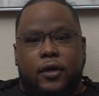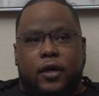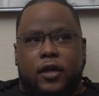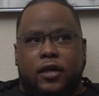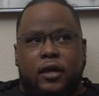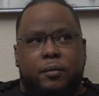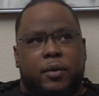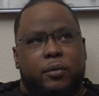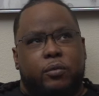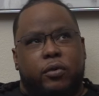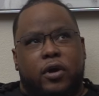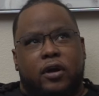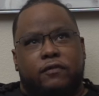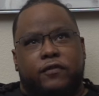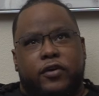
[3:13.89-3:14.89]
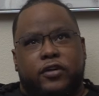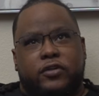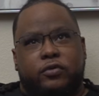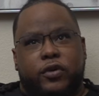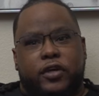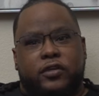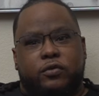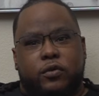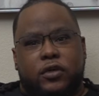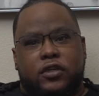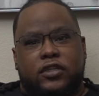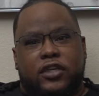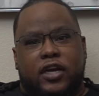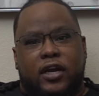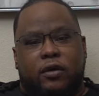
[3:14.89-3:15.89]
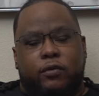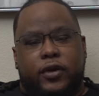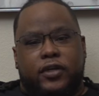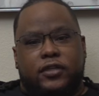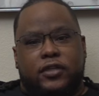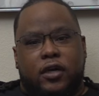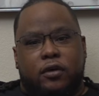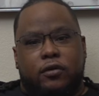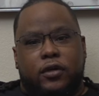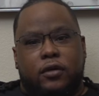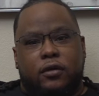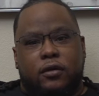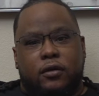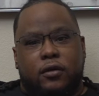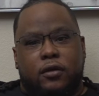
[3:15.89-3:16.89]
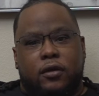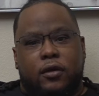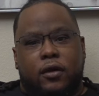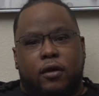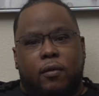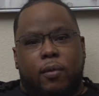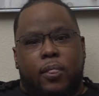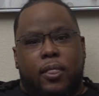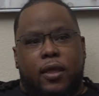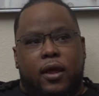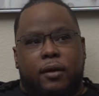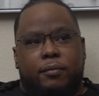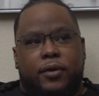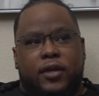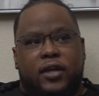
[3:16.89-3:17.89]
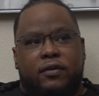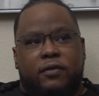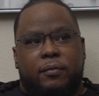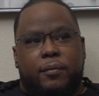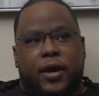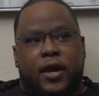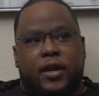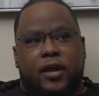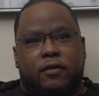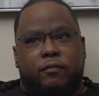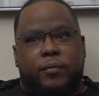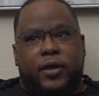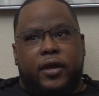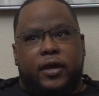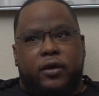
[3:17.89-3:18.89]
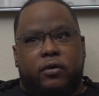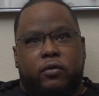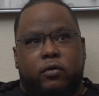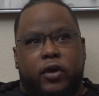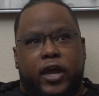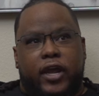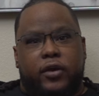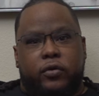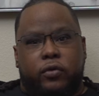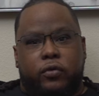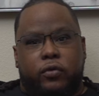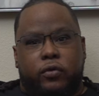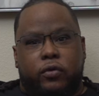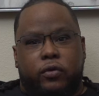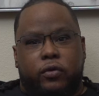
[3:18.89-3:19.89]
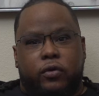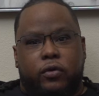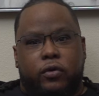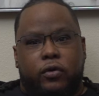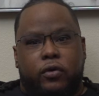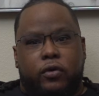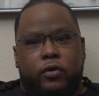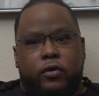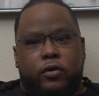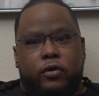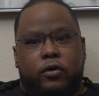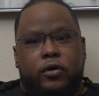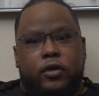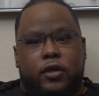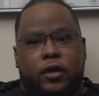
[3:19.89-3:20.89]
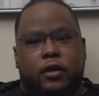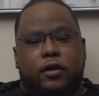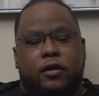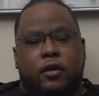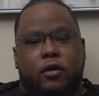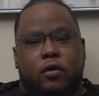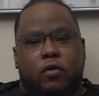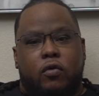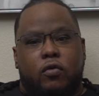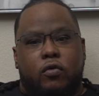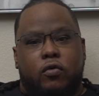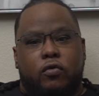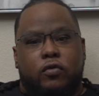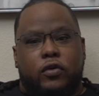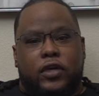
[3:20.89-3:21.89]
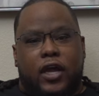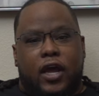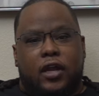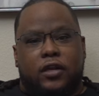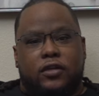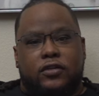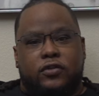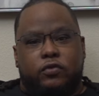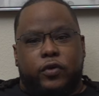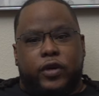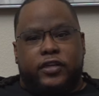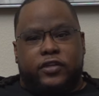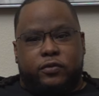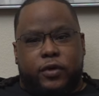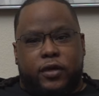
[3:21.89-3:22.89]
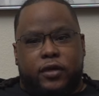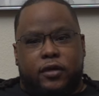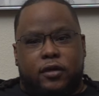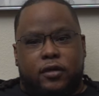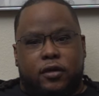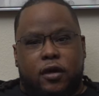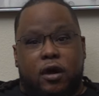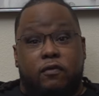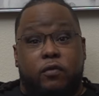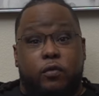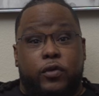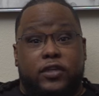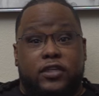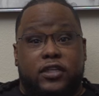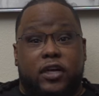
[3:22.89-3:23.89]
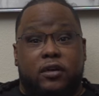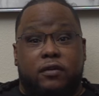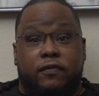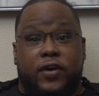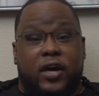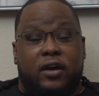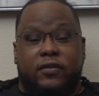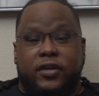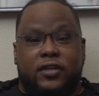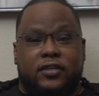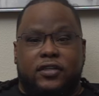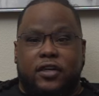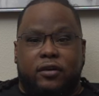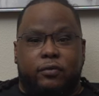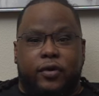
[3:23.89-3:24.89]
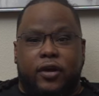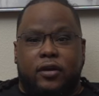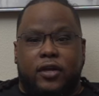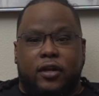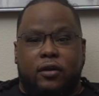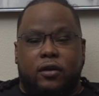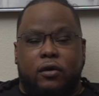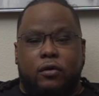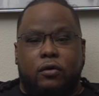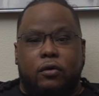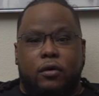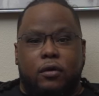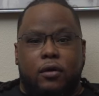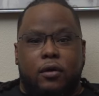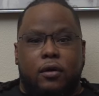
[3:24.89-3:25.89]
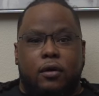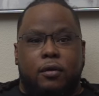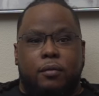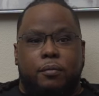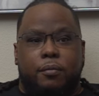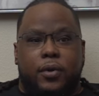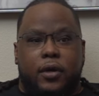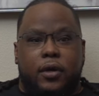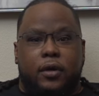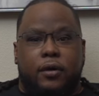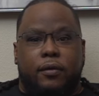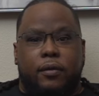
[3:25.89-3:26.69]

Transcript: I can't remember where our first race was that I raced Tony. Mm-hmm. I believe it might have been Crandall. Crandall, okay. Yeah, the old Dallas Raceway off of mm-hmm. 175. It didn't stick around that long. Mm-hmm. But